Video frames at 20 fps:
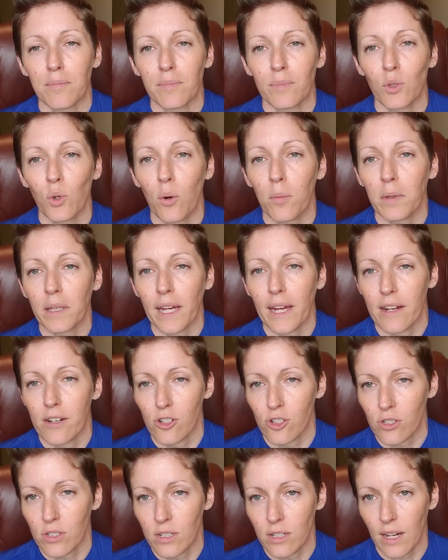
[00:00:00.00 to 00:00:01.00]
Normally I
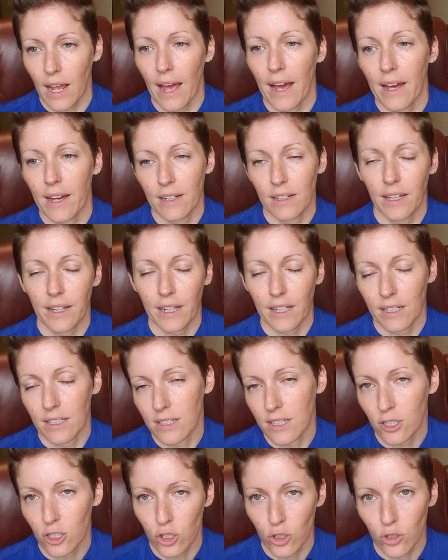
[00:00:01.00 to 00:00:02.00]
just add like an
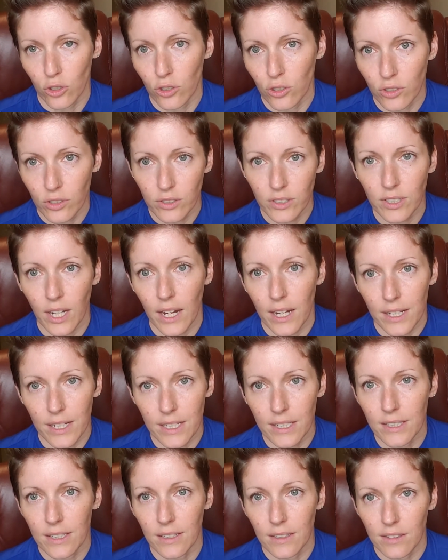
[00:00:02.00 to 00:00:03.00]
additional
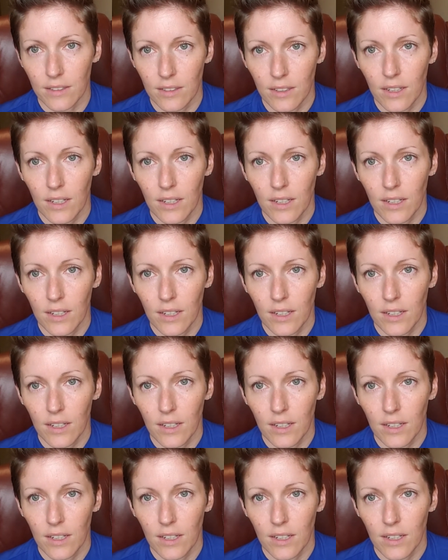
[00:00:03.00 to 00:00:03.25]
side that